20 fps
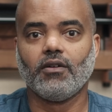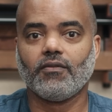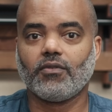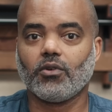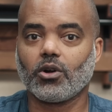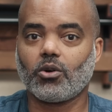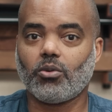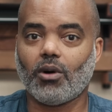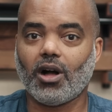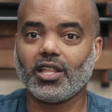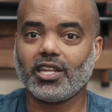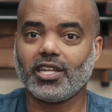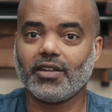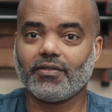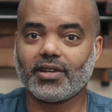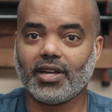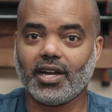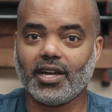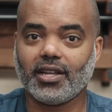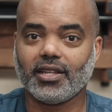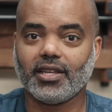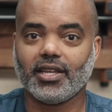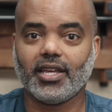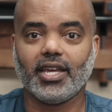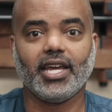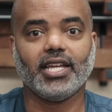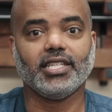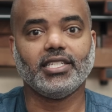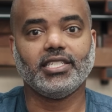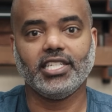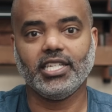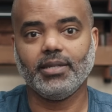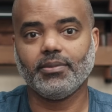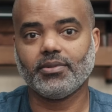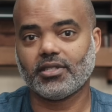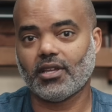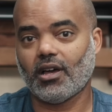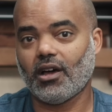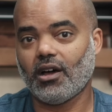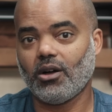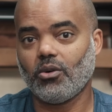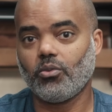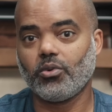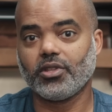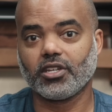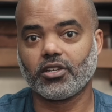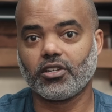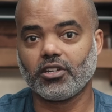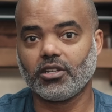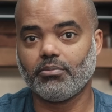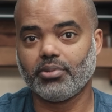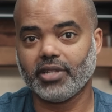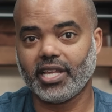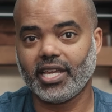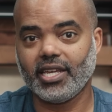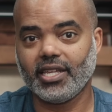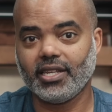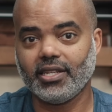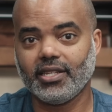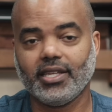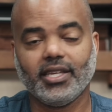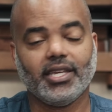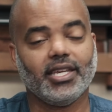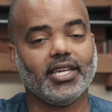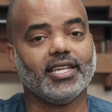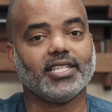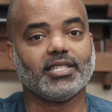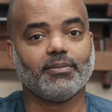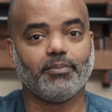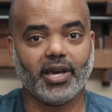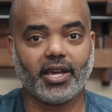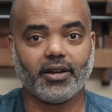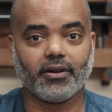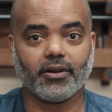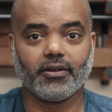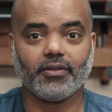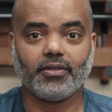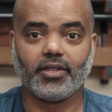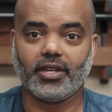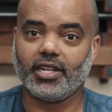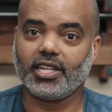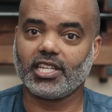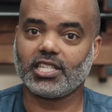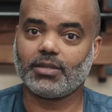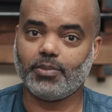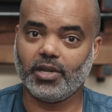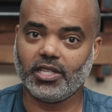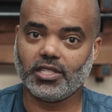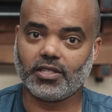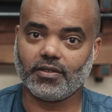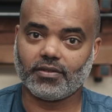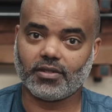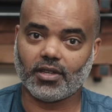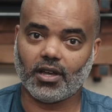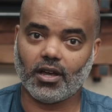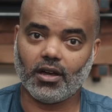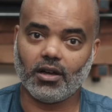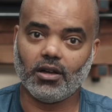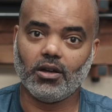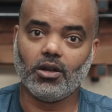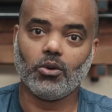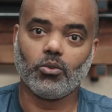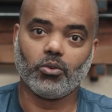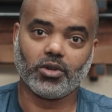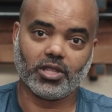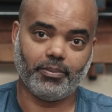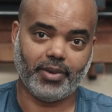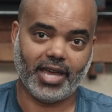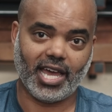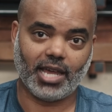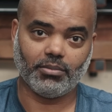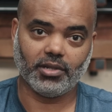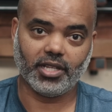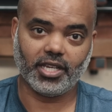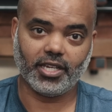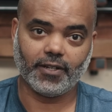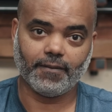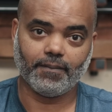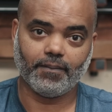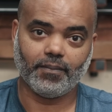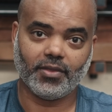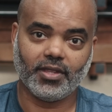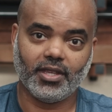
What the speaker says: For quality of cut, a cheap saw with a good blade is better than an expensive saw with a bad blade.